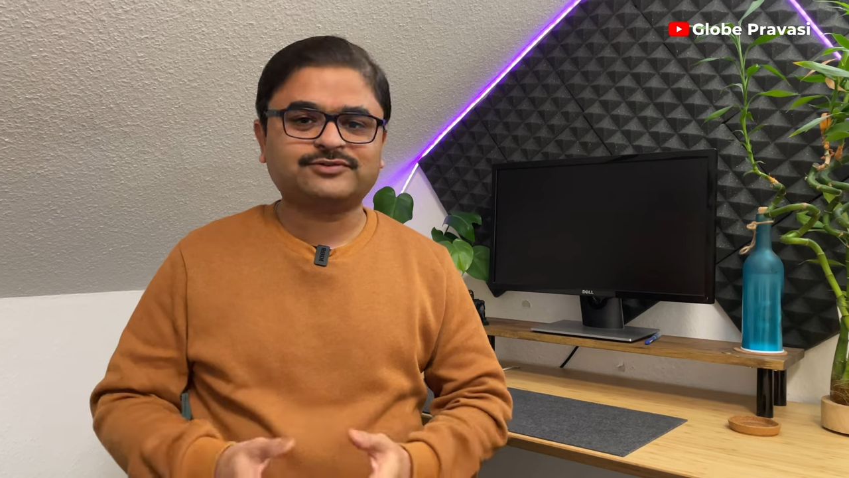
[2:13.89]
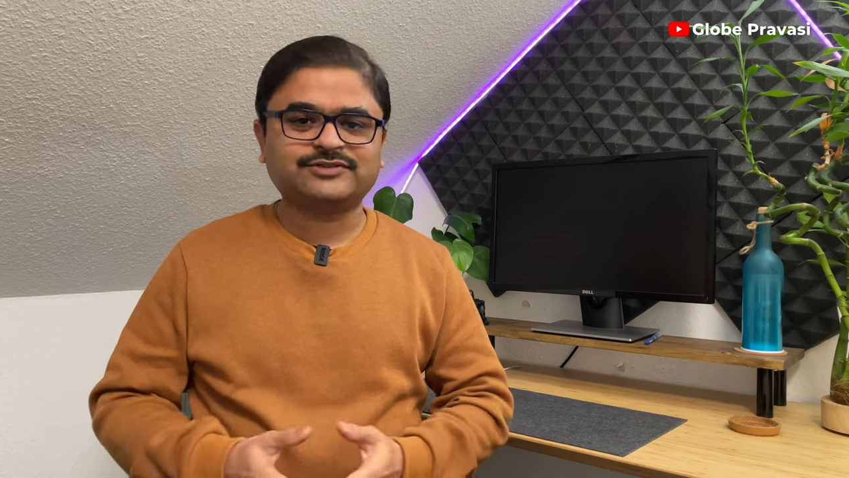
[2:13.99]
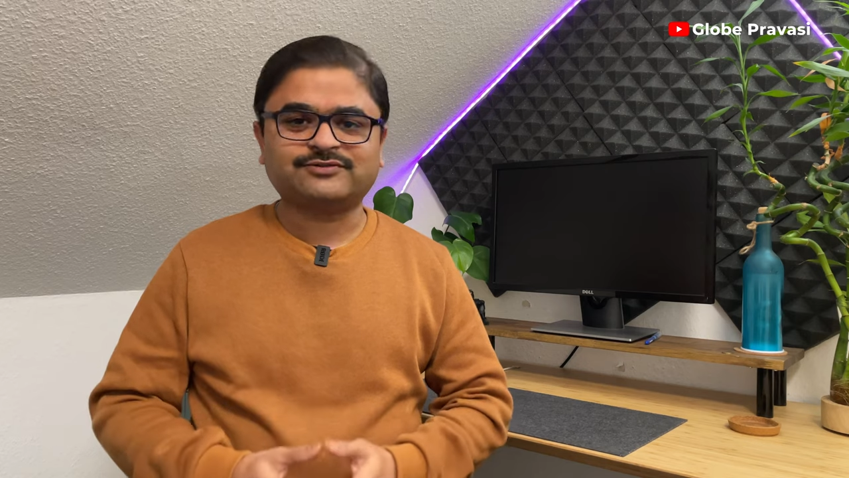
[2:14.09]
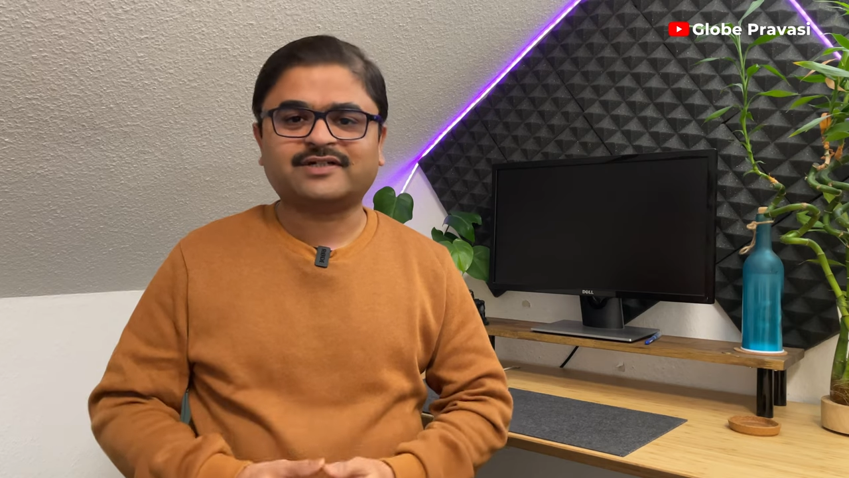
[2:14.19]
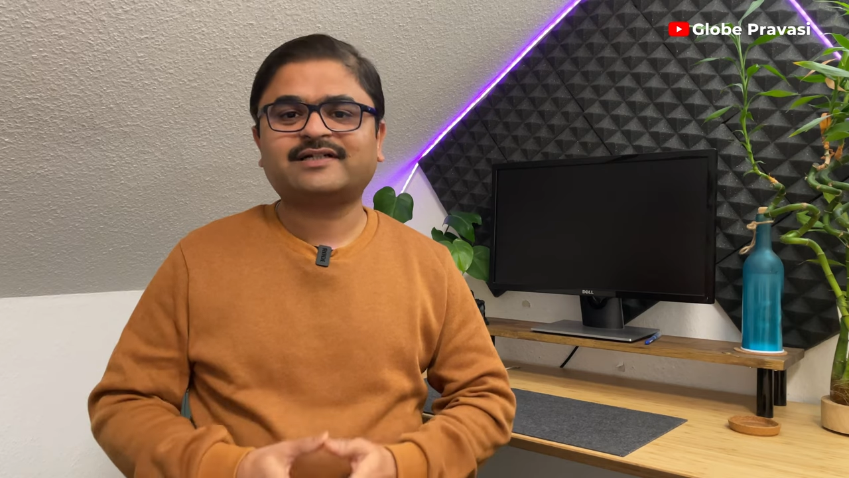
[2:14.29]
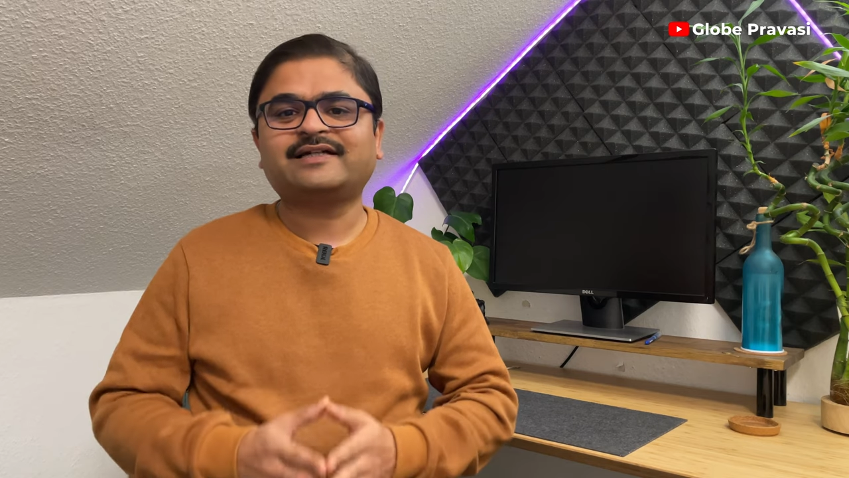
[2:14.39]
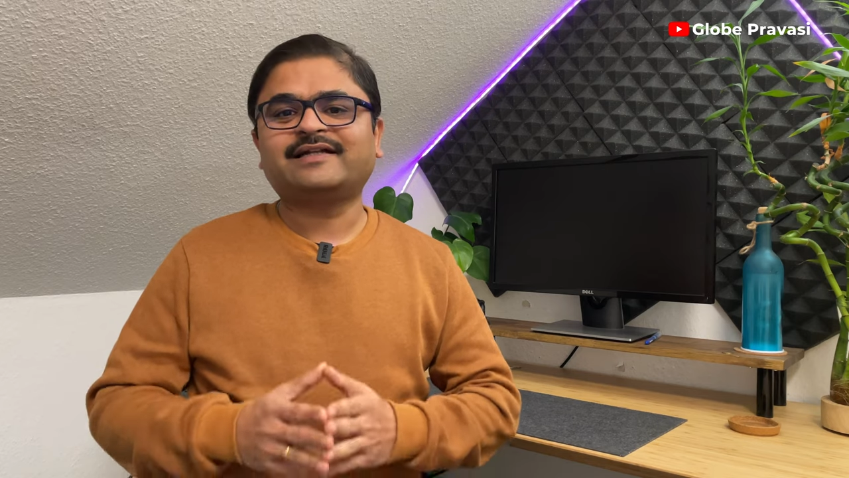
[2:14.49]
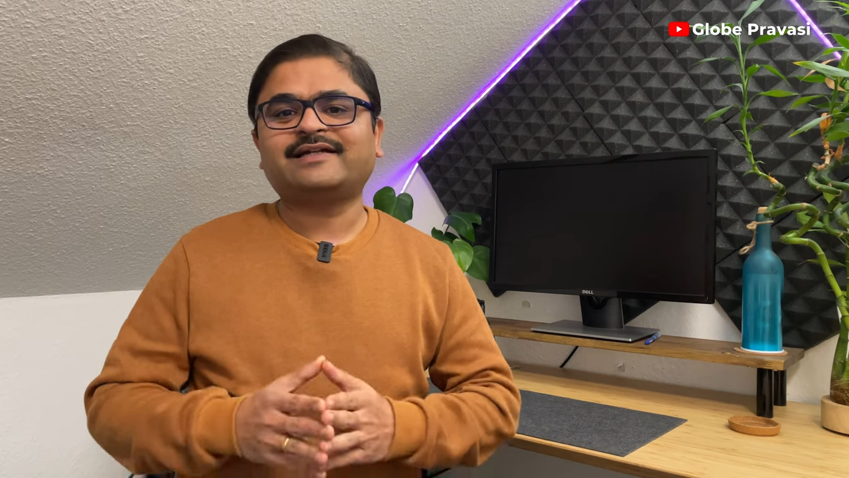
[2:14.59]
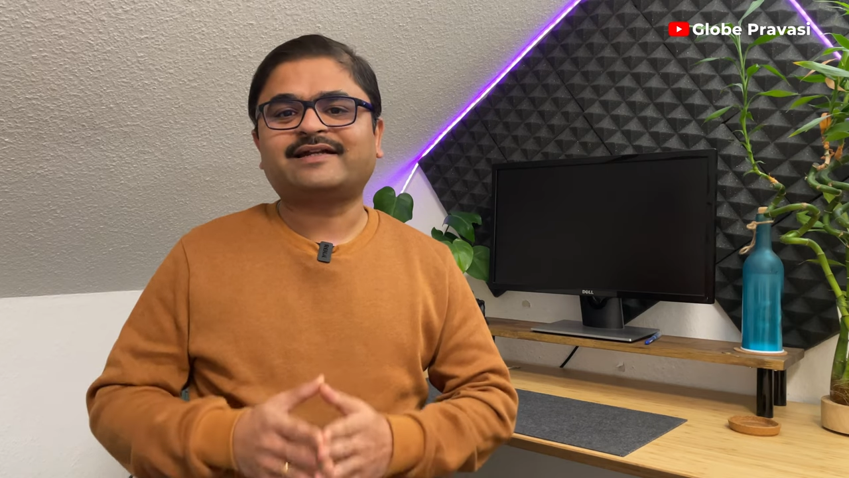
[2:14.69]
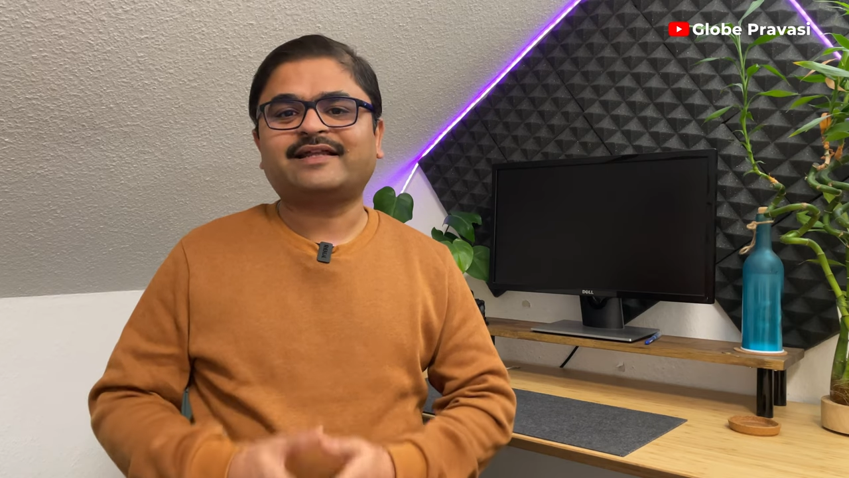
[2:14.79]
your
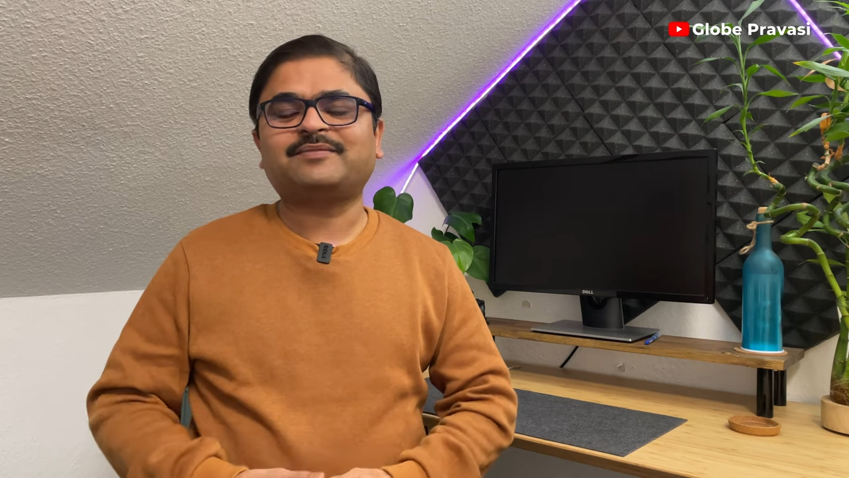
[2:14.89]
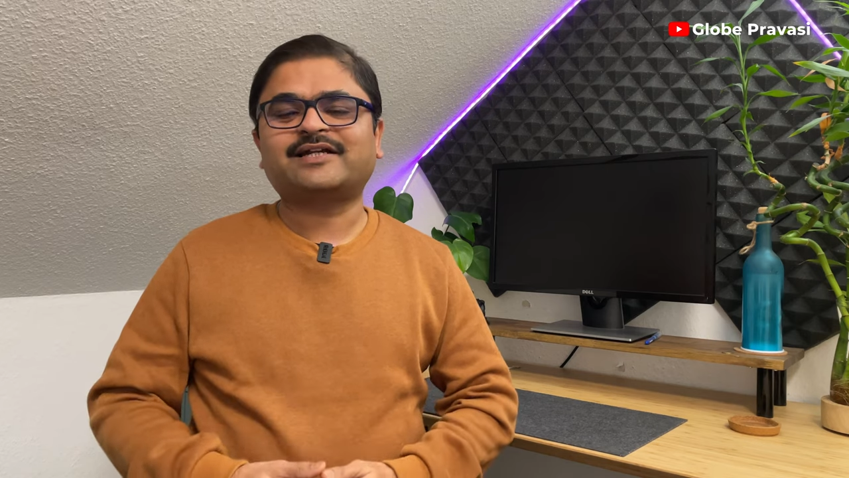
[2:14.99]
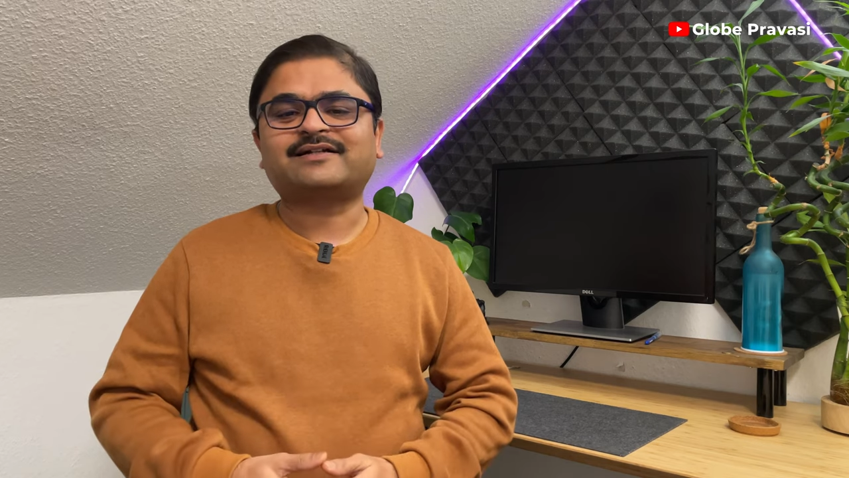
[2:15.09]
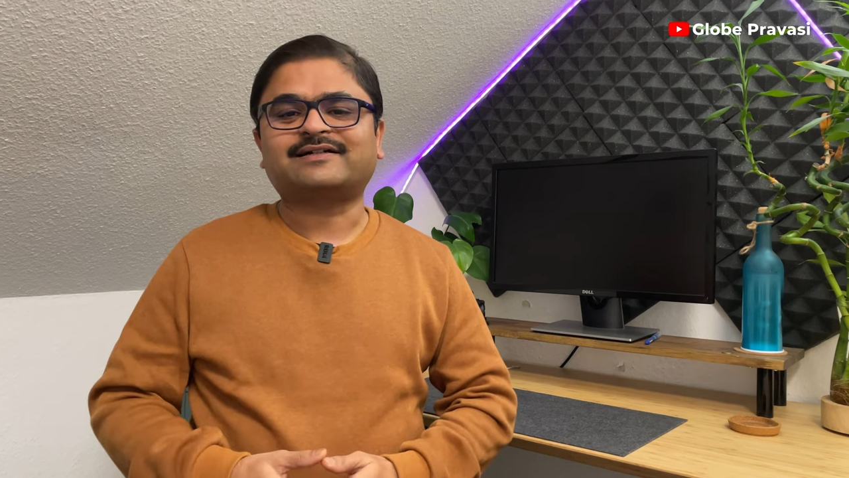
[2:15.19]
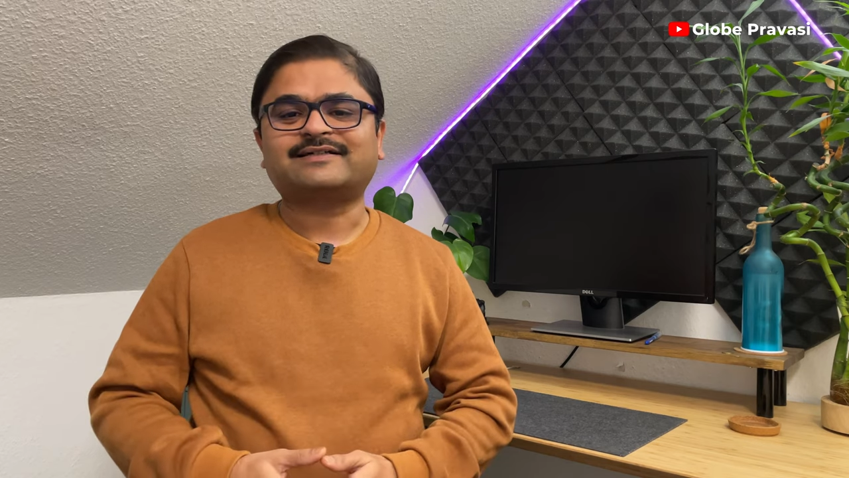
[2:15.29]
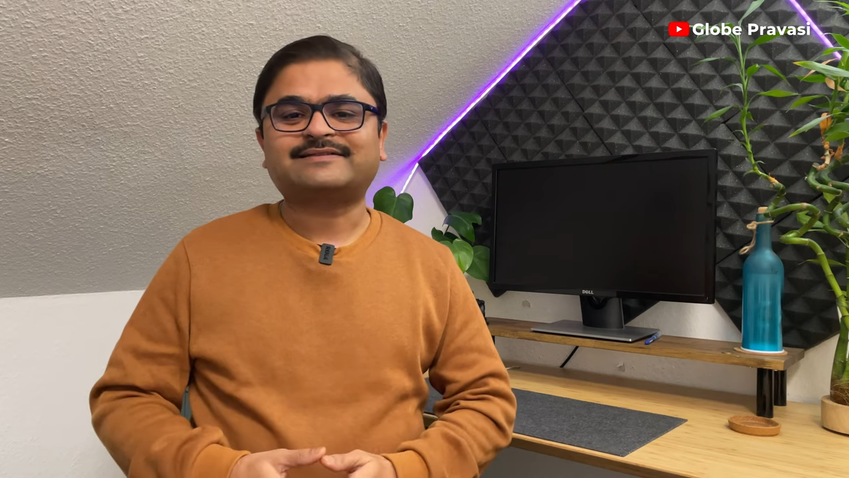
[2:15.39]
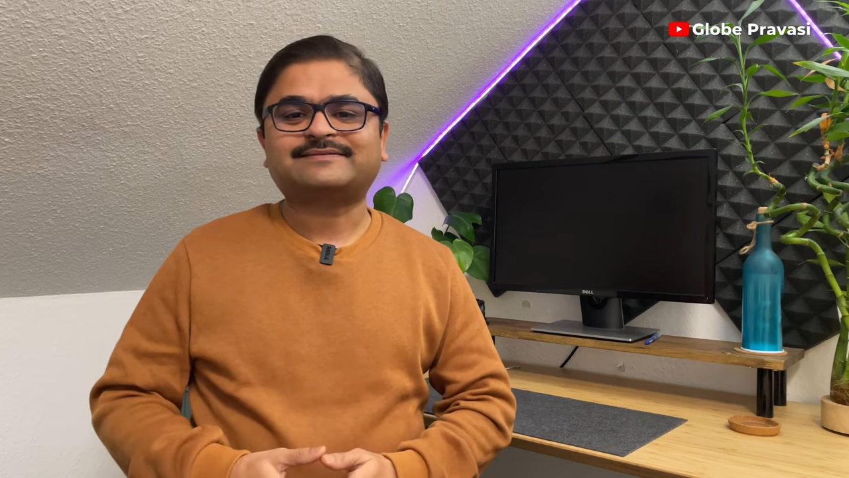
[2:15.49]
debit card.